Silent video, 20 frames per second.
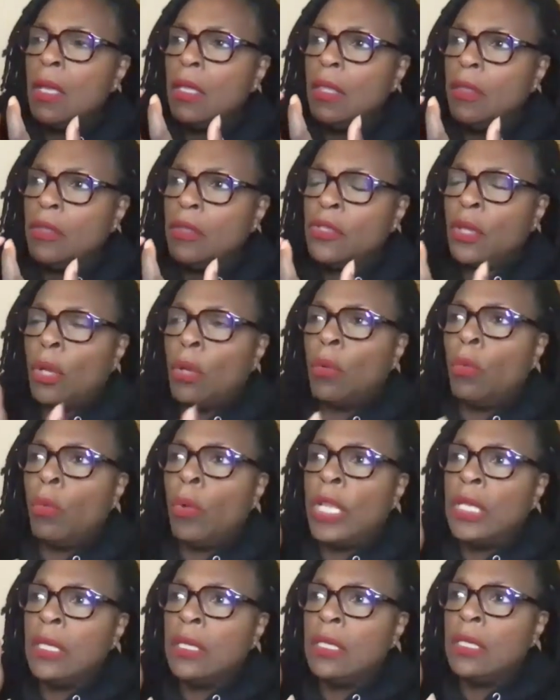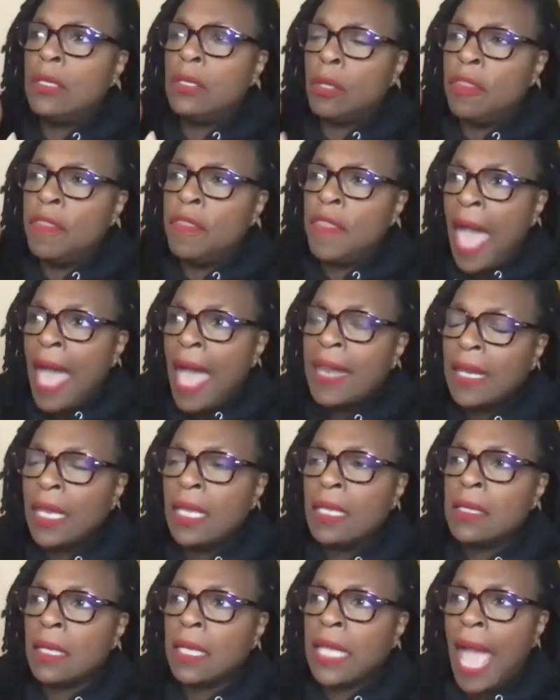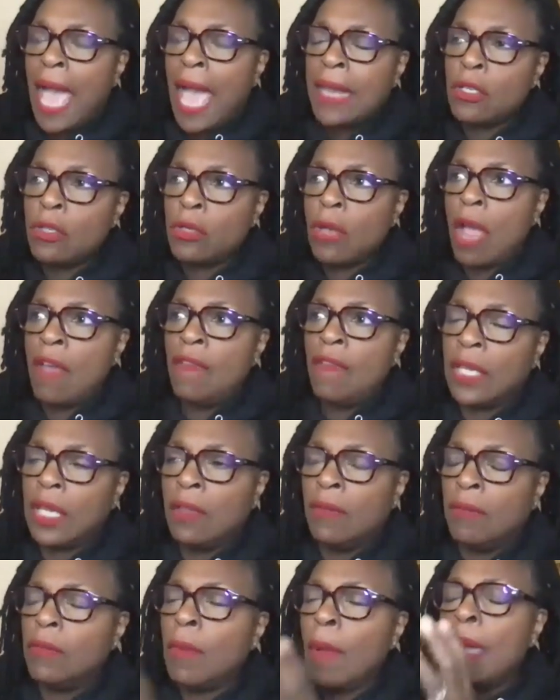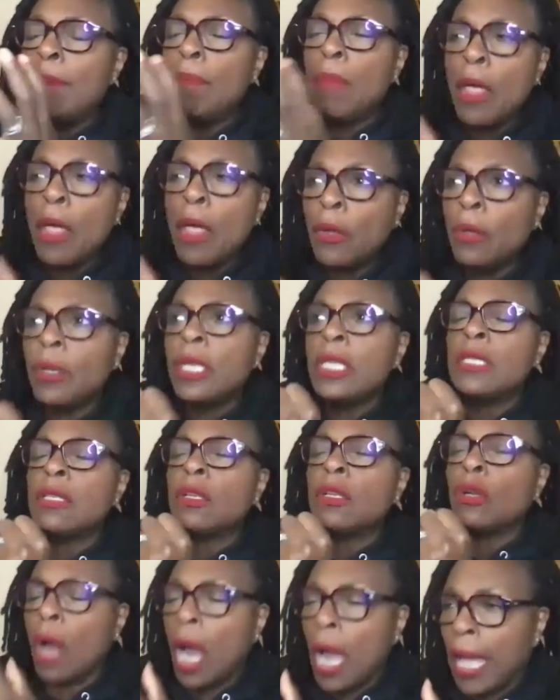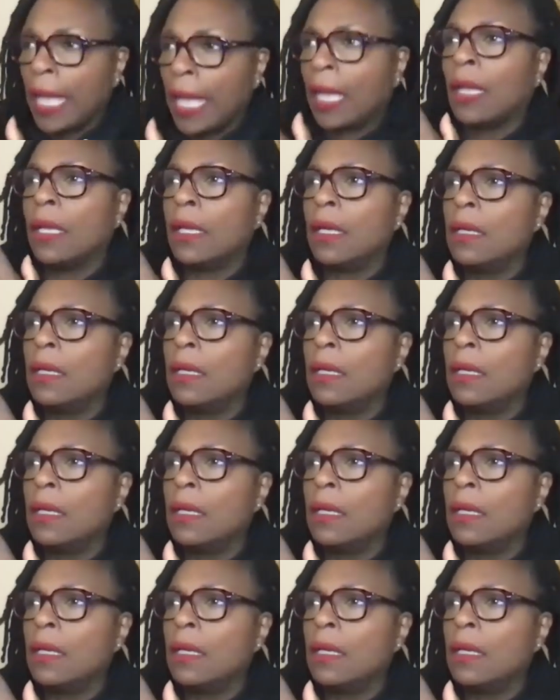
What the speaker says: so that is a catastrophic. My mother is crying,